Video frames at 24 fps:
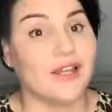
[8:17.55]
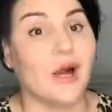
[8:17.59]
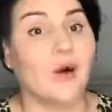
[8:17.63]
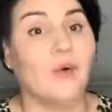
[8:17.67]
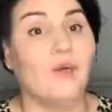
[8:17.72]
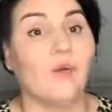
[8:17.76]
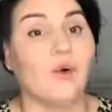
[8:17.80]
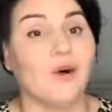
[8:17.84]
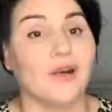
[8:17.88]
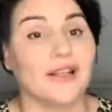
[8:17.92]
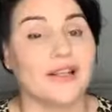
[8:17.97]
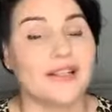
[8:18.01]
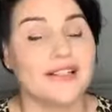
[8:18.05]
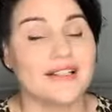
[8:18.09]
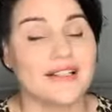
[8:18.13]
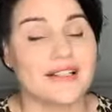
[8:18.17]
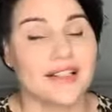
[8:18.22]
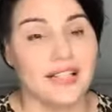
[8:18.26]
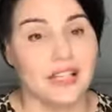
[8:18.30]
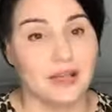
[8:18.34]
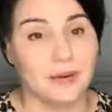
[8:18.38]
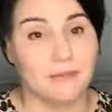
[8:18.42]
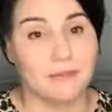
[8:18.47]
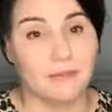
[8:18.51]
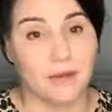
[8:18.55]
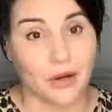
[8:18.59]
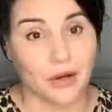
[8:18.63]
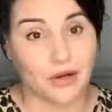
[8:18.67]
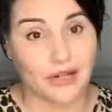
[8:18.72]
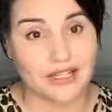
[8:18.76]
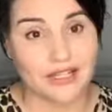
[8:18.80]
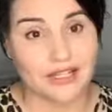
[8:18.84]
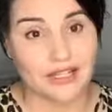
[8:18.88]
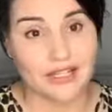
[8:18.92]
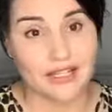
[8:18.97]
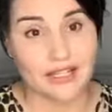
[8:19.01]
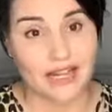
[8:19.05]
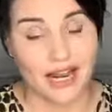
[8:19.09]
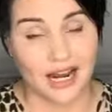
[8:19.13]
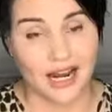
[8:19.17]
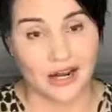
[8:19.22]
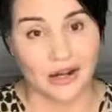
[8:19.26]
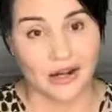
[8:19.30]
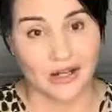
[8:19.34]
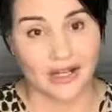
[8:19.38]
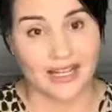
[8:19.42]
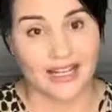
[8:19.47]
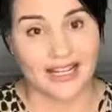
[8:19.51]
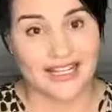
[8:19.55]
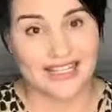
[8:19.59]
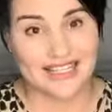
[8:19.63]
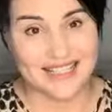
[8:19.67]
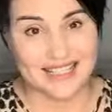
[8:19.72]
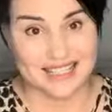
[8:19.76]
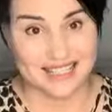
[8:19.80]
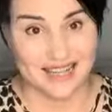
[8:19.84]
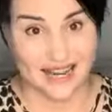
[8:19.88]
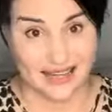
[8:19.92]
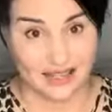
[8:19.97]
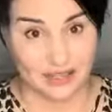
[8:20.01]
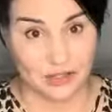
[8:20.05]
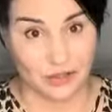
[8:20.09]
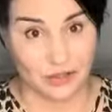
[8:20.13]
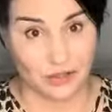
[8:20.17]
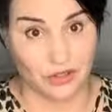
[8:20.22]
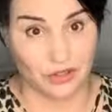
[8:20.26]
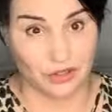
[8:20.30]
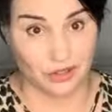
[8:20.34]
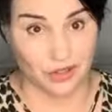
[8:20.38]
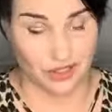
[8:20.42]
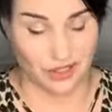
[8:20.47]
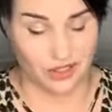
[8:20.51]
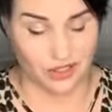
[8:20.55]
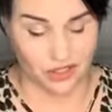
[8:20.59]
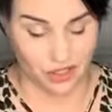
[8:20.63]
they'll want to see your most current tax returns.